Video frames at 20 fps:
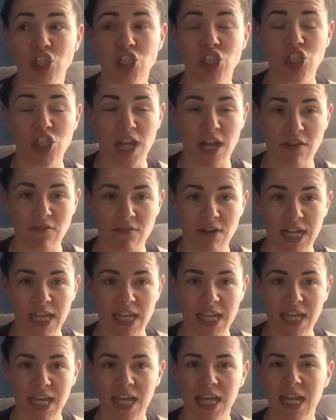
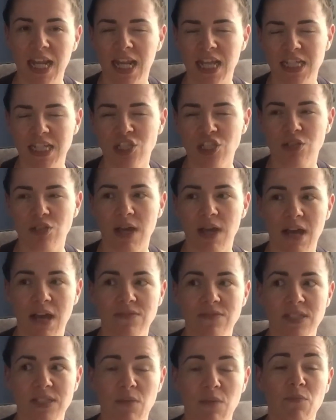generally unless you have
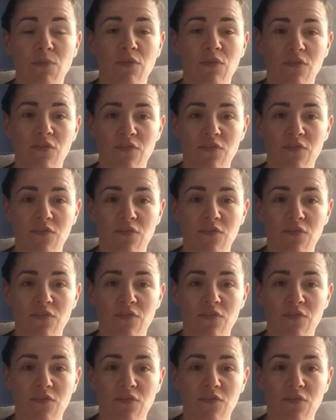some